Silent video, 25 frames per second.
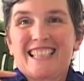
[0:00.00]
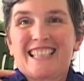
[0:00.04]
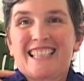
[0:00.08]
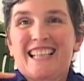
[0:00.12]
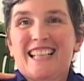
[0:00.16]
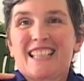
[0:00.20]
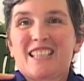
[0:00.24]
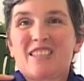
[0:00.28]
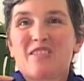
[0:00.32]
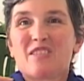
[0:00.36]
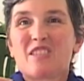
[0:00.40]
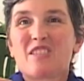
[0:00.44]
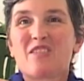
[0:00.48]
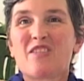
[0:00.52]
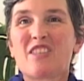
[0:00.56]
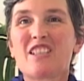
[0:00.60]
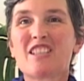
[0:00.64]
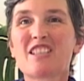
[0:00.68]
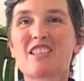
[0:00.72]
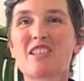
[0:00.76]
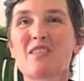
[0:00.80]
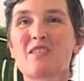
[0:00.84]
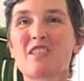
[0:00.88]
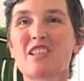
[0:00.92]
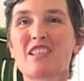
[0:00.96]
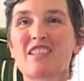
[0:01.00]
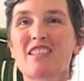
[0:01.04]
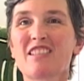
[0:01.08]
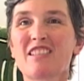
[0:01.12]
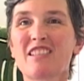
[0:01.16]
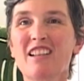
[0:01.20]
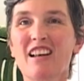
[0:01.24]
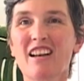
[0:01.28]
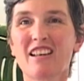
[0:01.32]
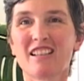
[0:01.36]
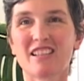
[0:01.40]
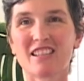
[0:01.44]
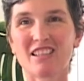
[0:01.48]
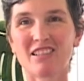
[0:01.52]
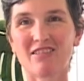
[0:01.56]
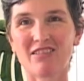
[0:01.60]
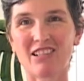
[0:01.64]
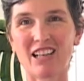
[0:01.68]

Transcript: That sort of defeats the object. So nice and